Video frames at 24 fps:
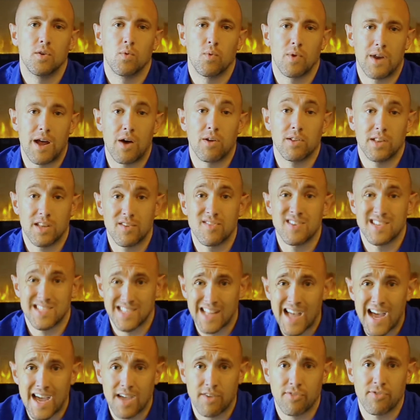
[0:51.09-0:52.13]
would outlive his
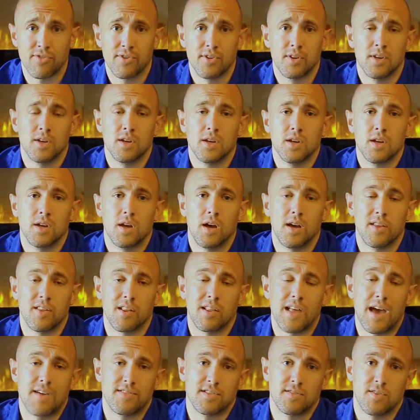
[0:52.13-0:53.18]
life and the
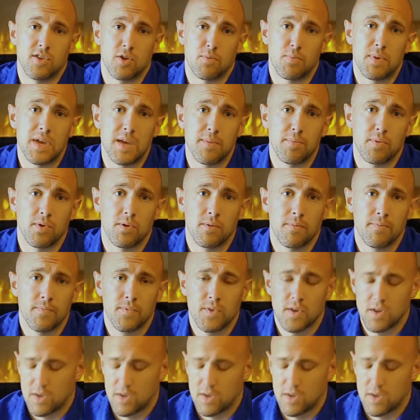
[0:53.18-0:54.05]
lives of other people.